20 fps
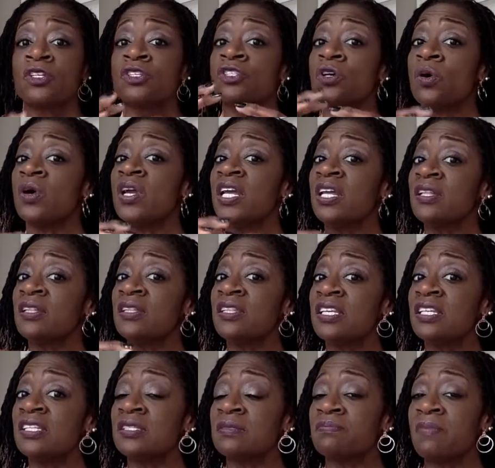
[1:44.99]
So, in
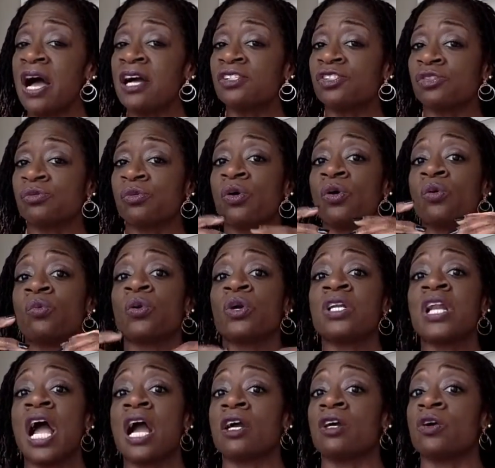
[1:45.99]
this module,
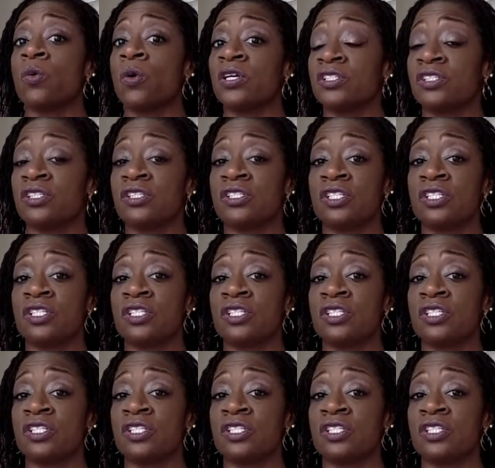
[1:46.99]
we're not going to